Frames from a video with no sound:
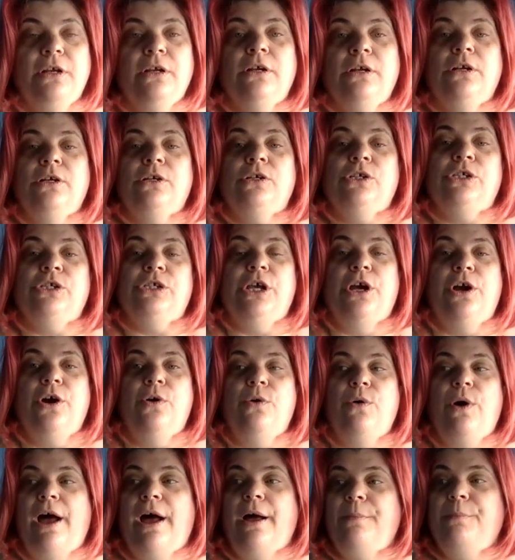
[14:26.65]
So
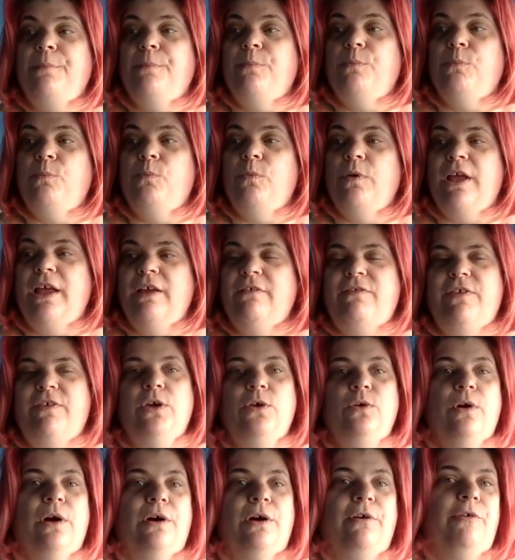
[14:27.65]
um, if
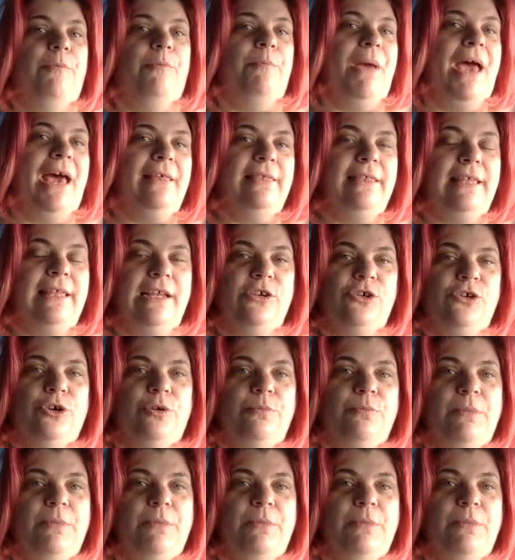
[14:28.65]
you are a math teacher,